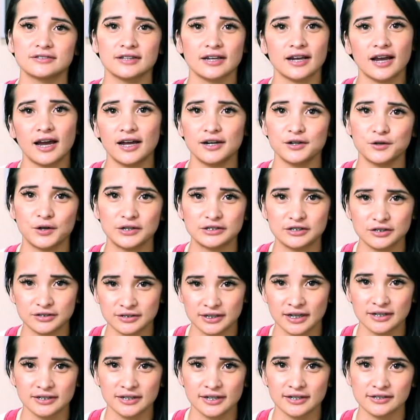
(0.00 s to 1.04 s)
Like, I know I took
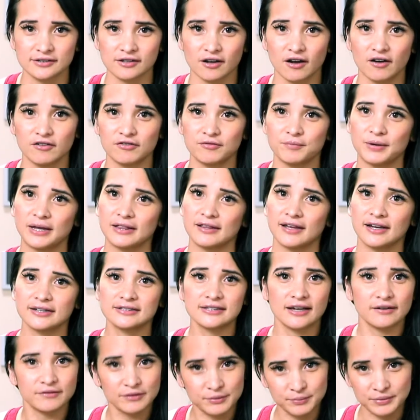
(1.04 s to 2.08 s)
10 days off, my
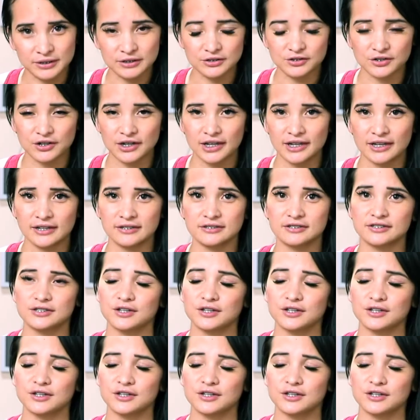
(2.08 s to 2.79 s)
legs haven't been trained,